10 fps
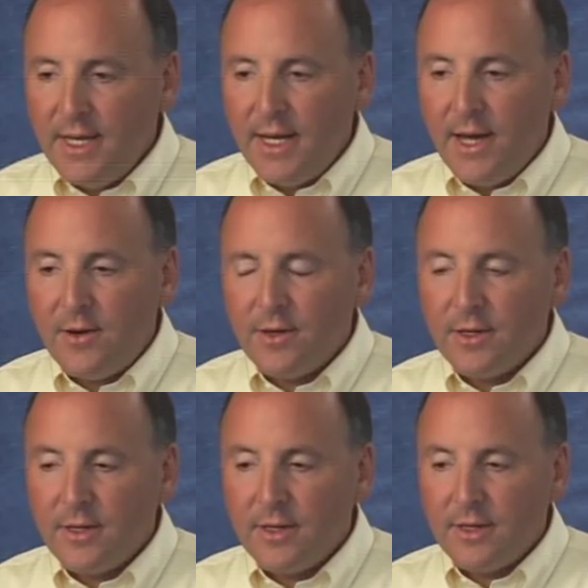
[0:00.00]
Now,
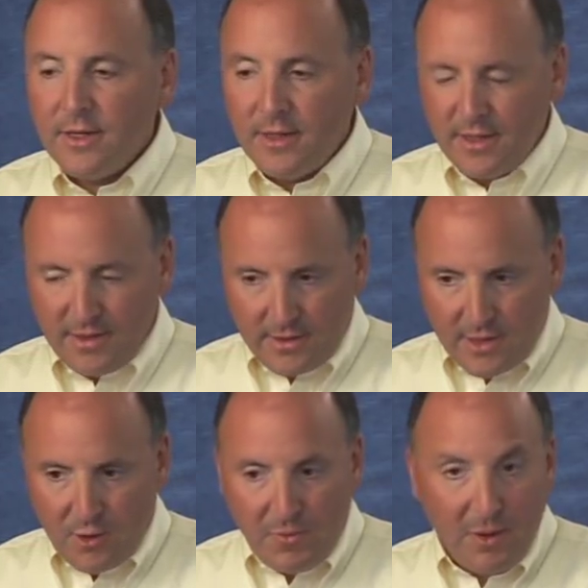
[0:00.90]

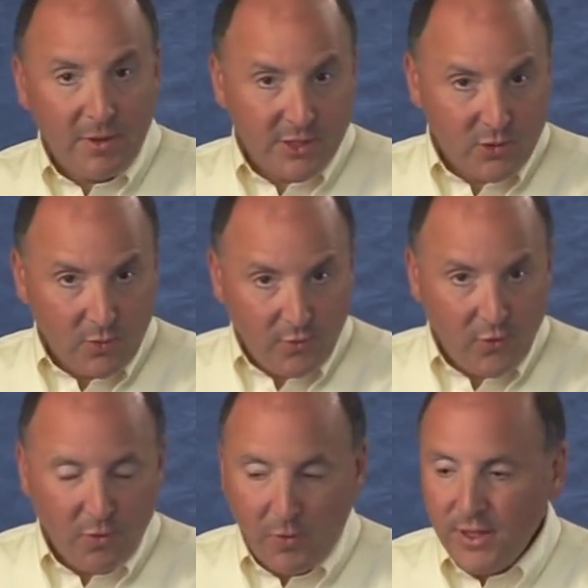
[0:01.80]
Notepad wants to
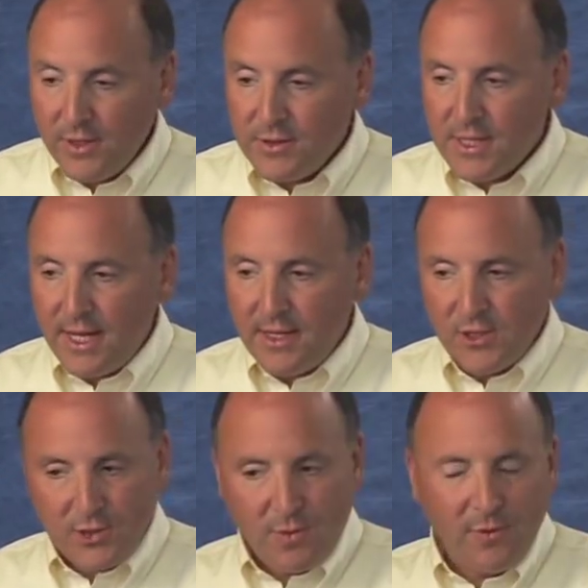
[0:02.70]
inform Windows that it
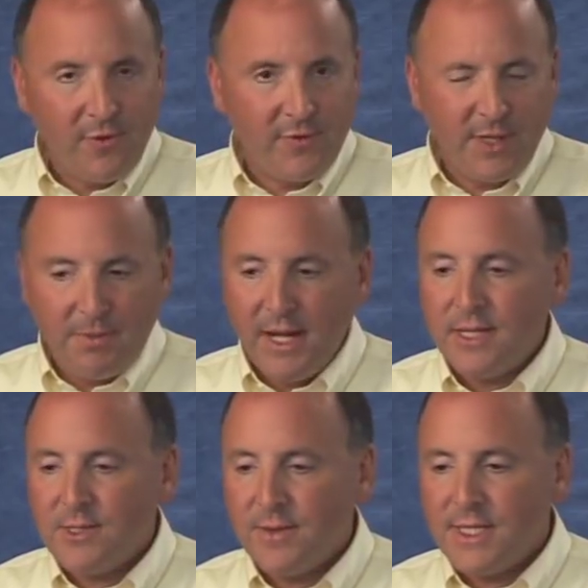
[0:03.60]
just wrote 15 bytes,
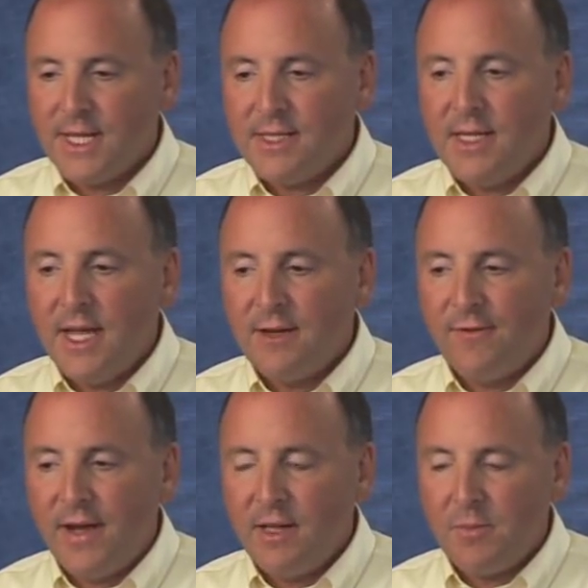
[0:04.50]
so it sets the end of
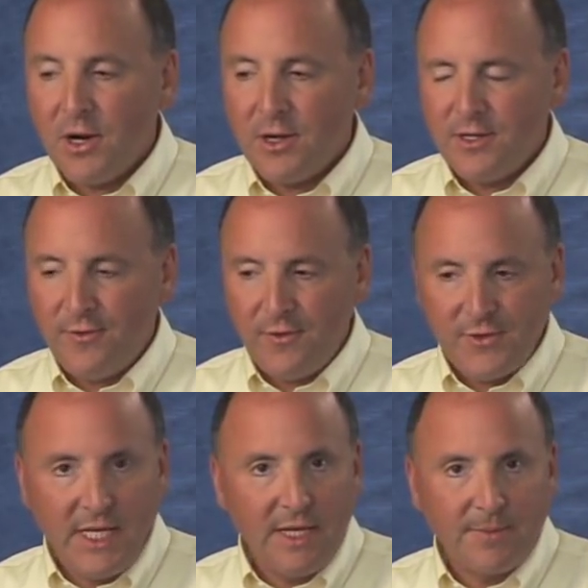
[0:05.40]
file marker to
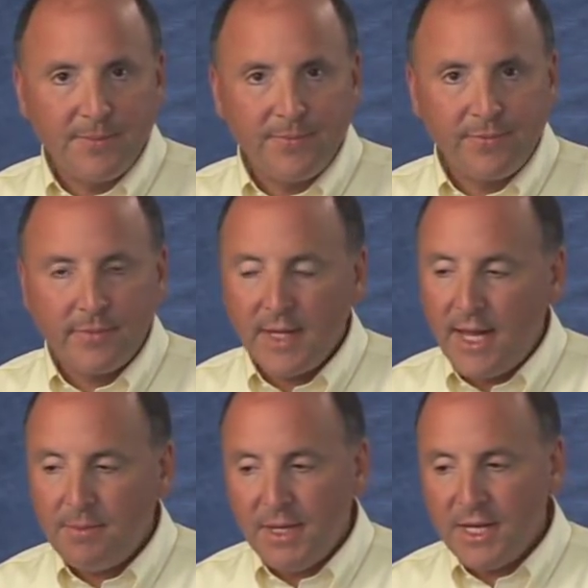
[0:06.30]
15.
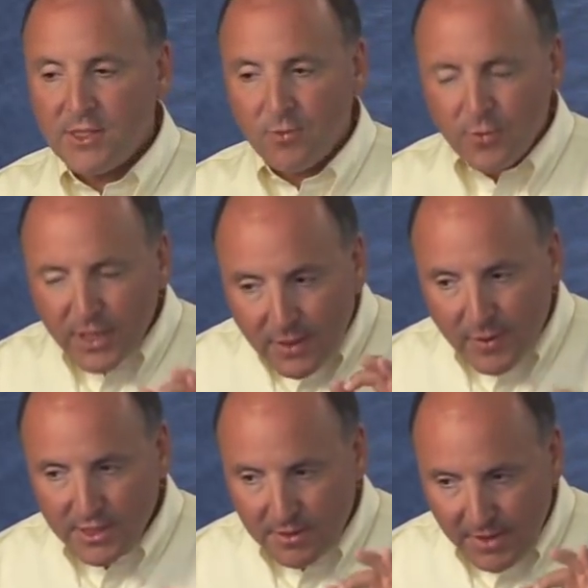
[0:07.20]
And because it really
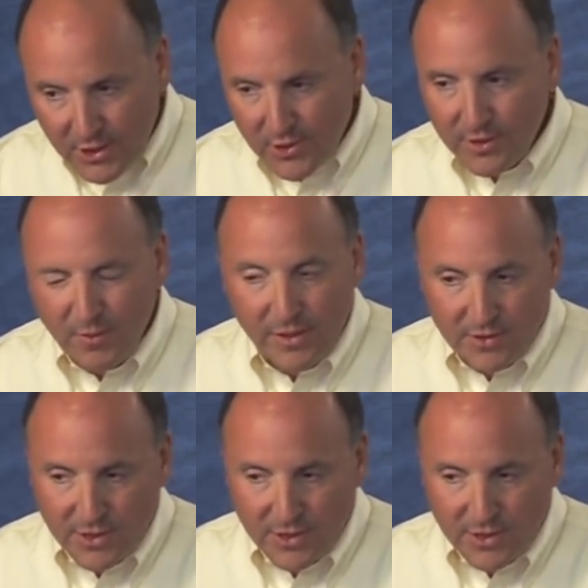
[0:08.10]
wants to make sure that Windows